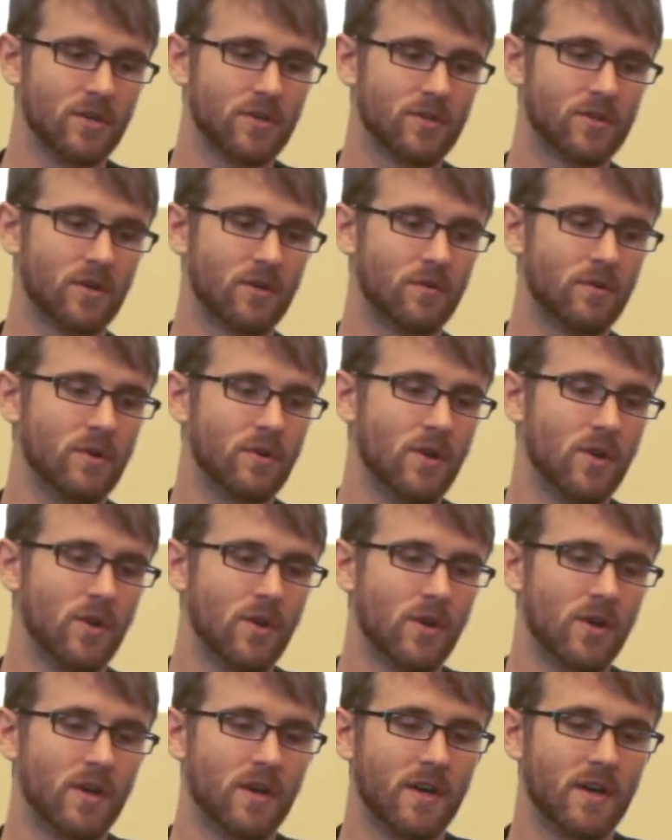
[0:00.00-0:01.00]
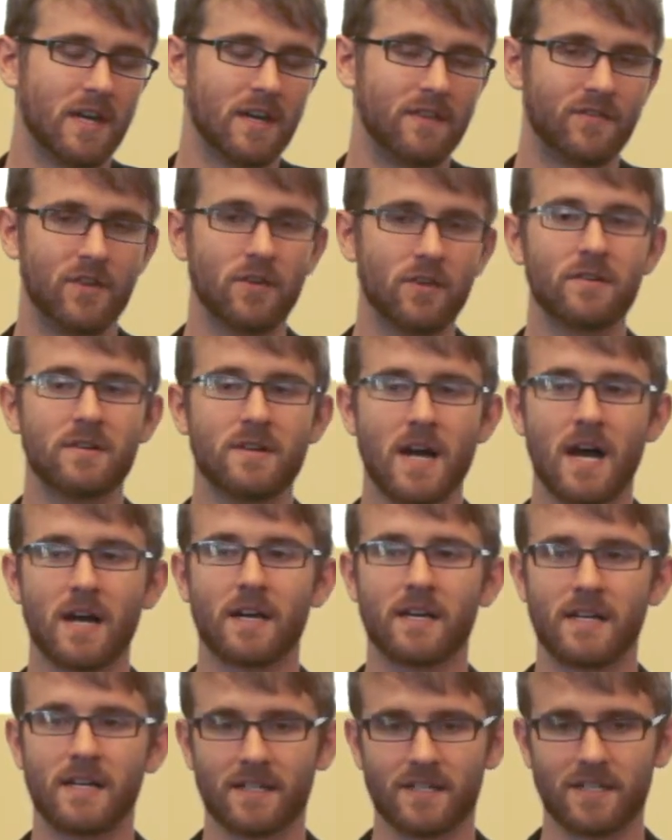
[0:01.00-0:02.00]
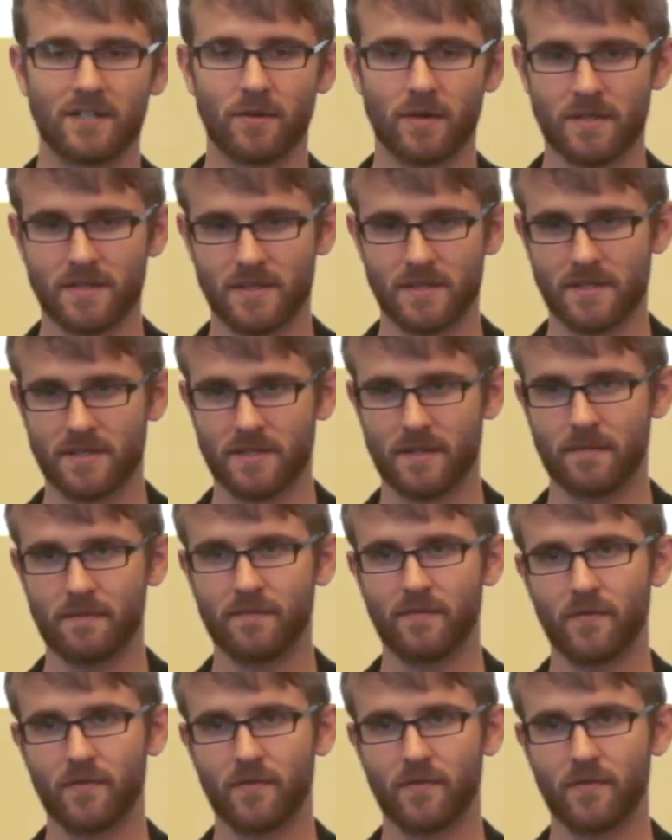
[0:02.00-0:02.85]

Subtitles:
So if you're not connected to our system